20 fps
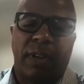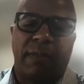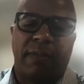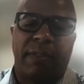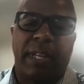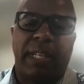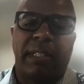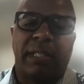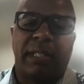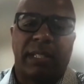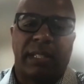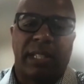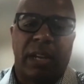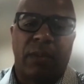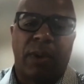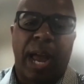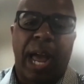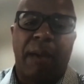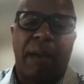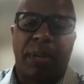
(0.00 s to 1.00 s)
events as
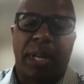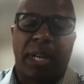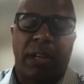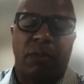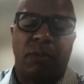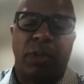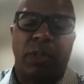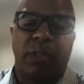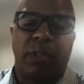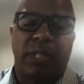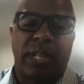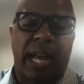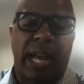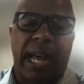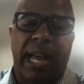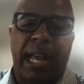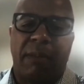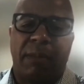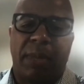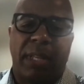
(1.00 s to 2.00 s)
they were happening in real
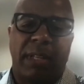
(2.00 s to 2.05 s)
time.